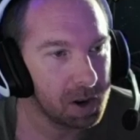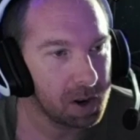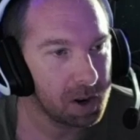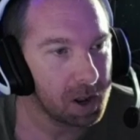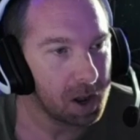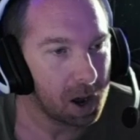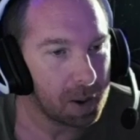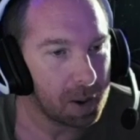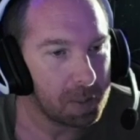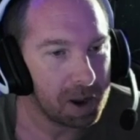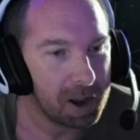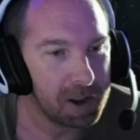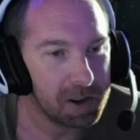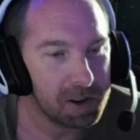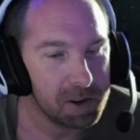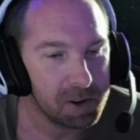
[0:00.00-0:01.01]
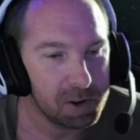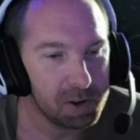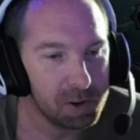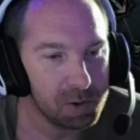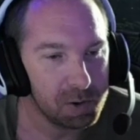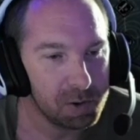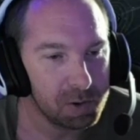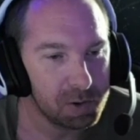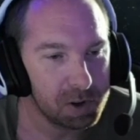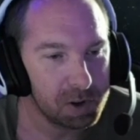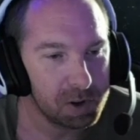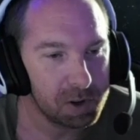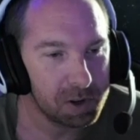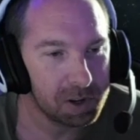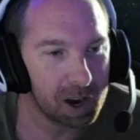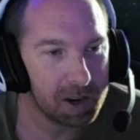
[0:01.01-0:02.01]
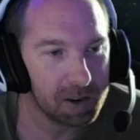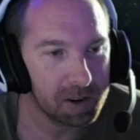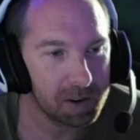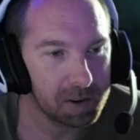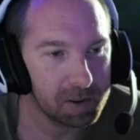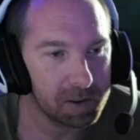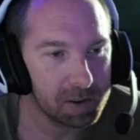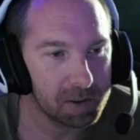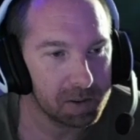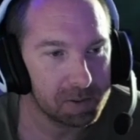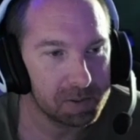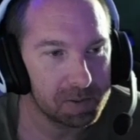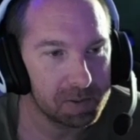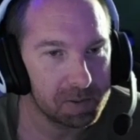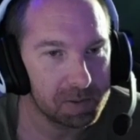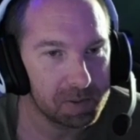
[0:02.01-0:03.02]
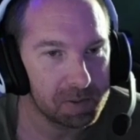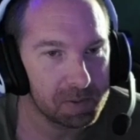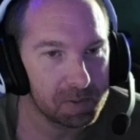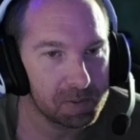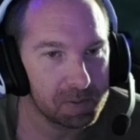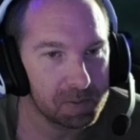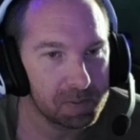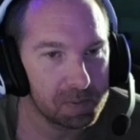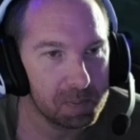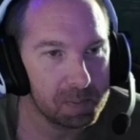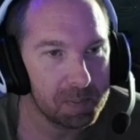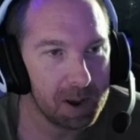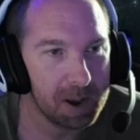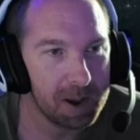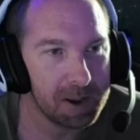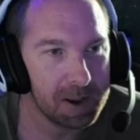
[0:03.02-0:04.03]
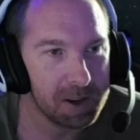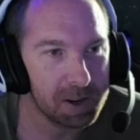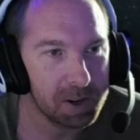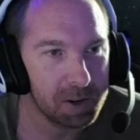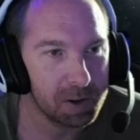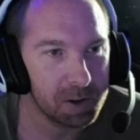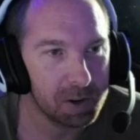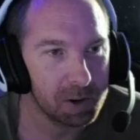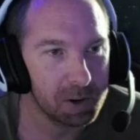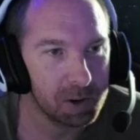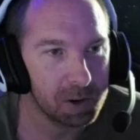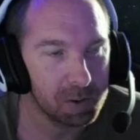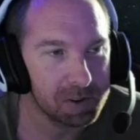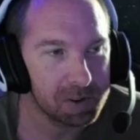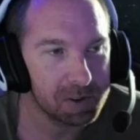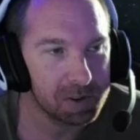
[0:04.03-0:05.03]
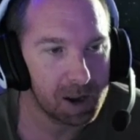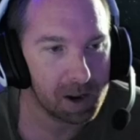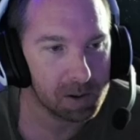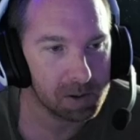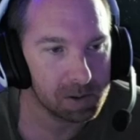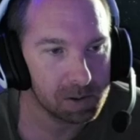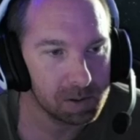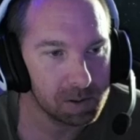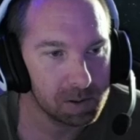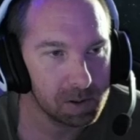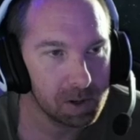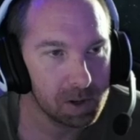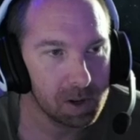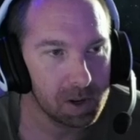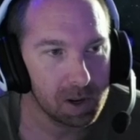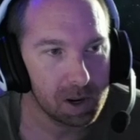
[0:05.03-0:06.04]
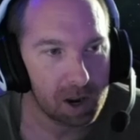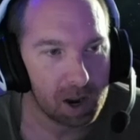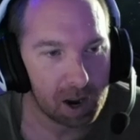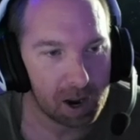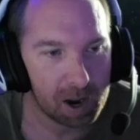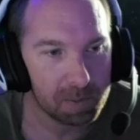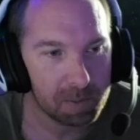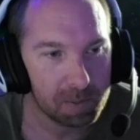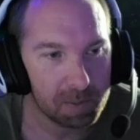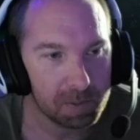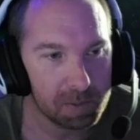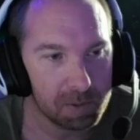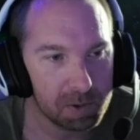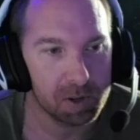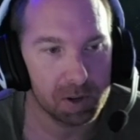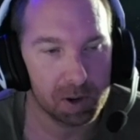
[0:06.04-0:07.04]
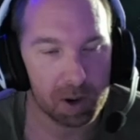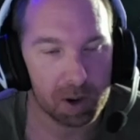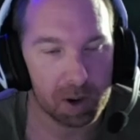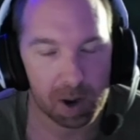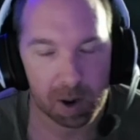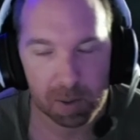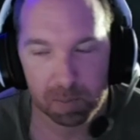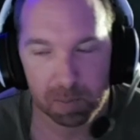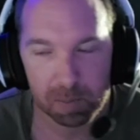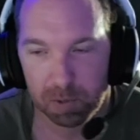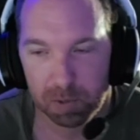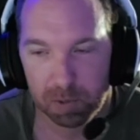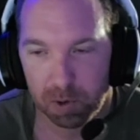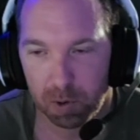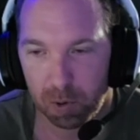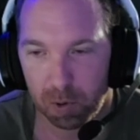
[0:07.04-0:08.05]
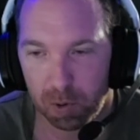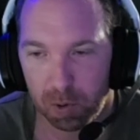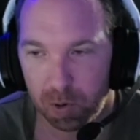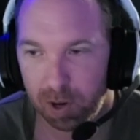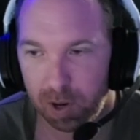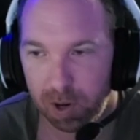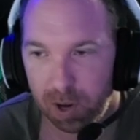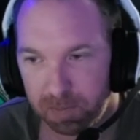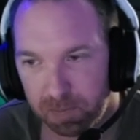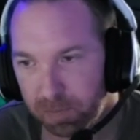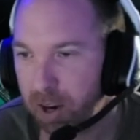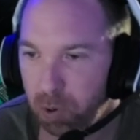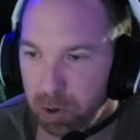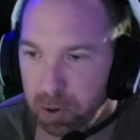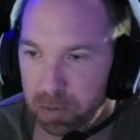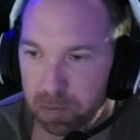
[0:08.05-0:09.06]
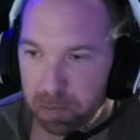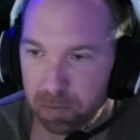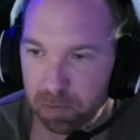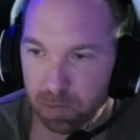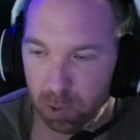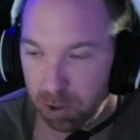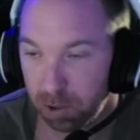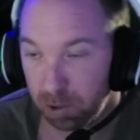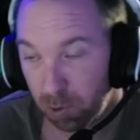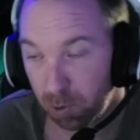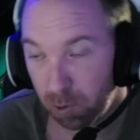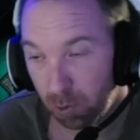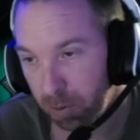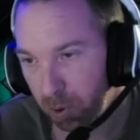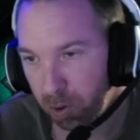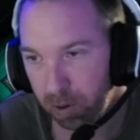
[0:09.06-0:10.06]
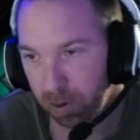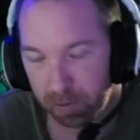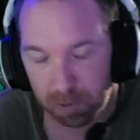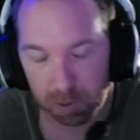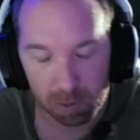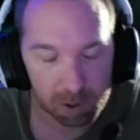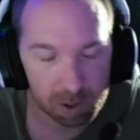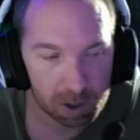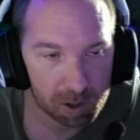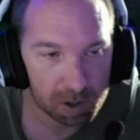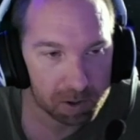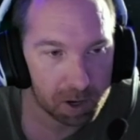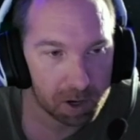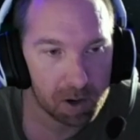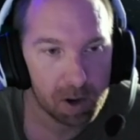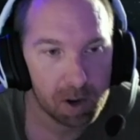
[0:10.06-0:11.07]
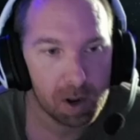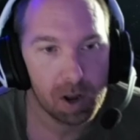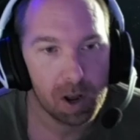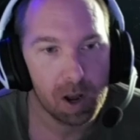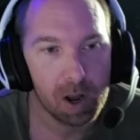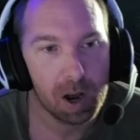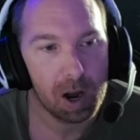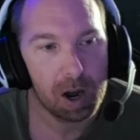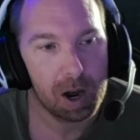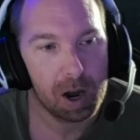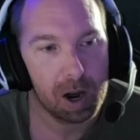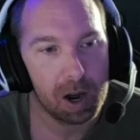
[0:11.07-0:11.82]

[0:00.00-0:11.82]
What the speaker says: I mean, you can kind of make your own style. I'm going like axe board or sword board if you want to call it that,